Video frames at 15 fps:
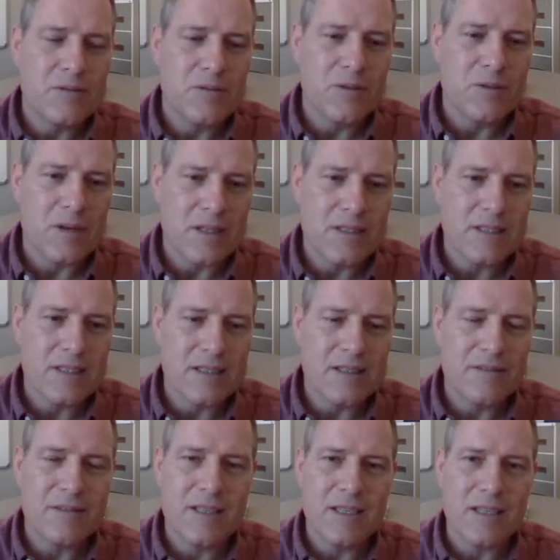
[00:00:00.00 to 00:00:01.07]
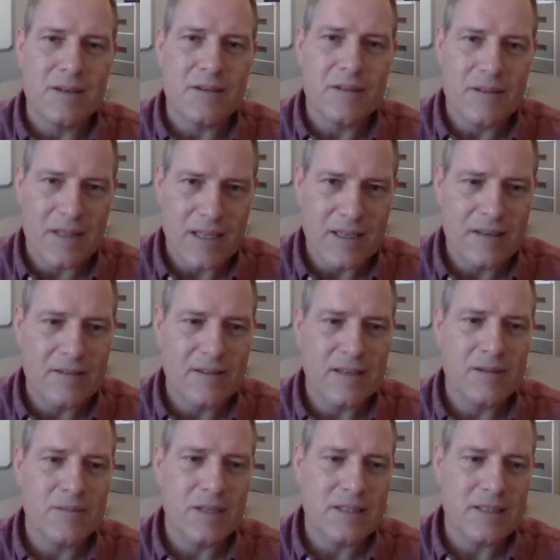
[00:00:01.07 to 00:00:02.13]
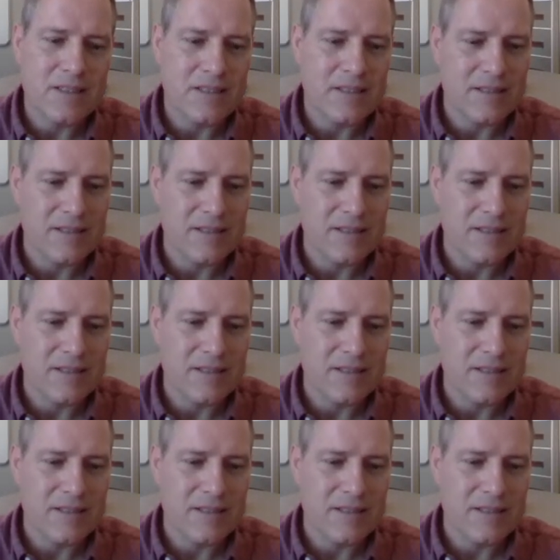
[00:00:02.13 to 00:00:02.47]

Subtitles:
watching the video. Thank you very much.